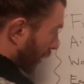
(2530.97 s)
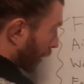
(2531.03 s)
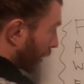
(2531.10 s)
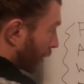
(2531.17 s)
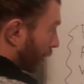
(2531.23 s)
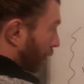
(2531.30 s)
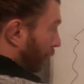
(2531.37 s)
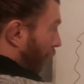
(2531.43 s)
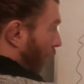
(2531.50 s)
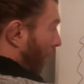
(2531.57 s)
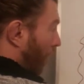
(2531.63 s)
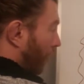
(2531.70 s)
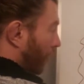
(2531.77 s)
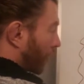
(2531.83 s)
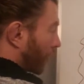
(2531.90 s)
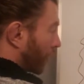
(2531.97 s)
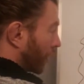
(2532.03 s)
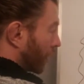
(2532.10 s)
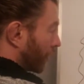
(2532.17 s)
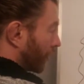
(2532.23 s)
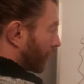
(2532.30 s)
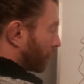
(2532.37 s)
the Father,
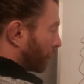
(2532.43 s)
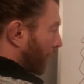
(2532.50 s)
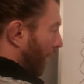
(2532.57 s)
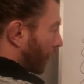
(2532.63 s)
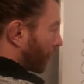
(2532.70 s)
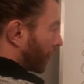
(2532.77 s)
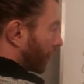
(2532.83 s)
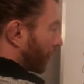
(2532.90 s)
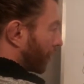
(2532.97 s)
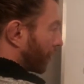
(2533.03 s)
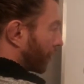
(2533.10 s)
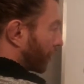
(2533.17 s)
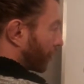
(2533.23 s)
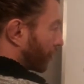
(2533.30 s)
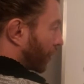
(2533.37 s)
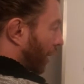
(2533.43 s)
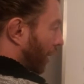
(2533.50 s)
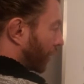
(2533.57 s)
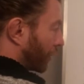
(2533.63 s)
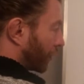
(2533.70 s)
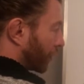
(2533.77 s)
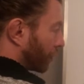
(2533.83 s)
the Mother, the
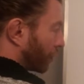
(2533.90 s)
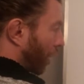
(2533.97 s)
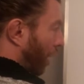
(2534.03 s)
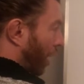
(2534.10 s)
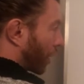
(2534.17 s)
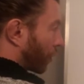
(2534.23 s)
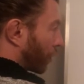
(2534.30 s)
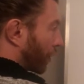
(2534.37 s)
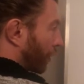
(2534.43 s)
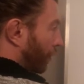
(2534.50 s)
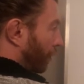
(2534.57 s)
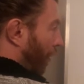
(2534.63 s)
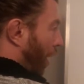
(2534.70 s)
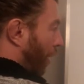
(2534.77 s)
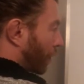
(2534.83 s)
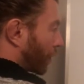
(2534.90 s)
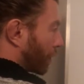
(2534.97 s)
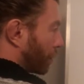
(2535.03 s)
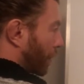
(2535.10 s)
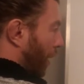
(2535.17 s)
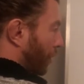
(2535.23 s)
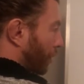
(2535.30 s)
Son, the Daughter, or the Father, the
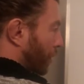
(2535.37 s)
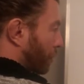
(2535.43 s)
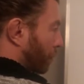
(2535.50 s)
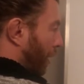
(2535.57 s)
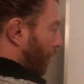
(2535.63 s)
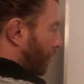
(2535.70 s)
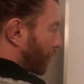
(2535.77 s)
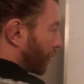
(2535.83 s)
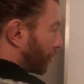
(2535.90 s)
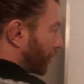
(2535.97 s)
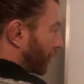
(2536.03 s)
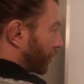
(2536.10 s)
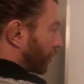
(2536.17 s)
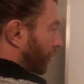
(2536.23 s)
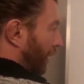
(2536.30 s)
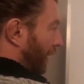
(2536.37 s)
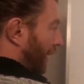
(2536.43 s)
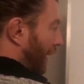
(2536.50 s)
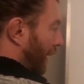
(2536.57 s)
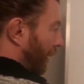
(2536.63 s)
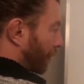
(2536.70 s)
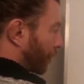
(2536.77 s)
Mother, the Brother, the Sister, the
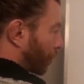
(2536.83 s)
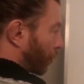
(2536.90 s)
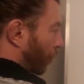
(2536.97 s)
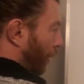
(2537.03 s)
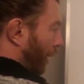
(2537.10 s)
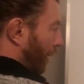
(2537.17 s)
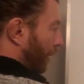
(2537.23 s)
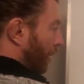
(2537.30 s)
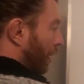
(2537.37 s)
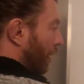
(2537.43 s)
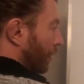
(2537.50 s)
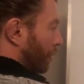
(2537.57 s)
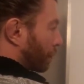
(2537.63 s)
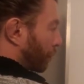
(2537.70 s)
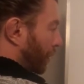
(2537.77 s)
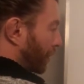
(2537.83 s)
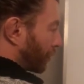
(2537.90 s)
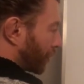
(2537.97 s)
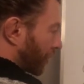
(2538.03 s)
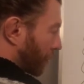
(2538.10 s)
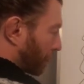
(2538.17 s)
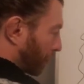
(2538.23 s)
King, the Queen, the
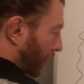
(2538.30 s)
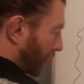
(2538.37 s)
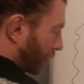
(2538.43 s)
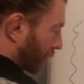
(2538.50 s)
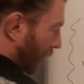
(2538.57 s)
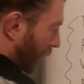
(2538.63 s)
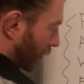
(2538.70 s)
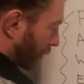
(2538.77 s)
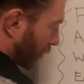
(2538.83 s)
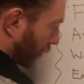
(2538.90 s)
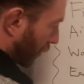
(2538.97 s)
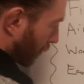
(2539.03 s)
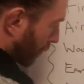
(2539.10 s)
Prince, and the Princess.